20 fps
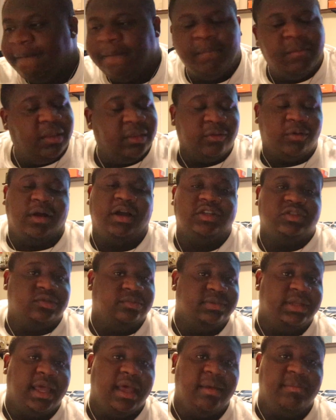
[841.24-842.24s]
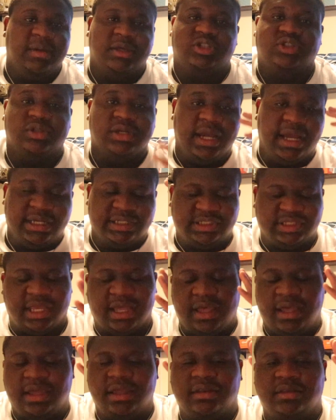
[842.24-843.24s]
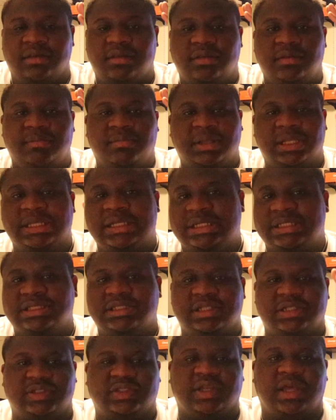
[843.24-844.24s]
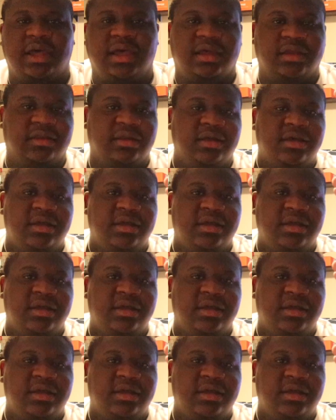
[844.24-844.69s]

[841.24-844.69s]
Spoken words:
Otherwise from that, make sure you guys please sign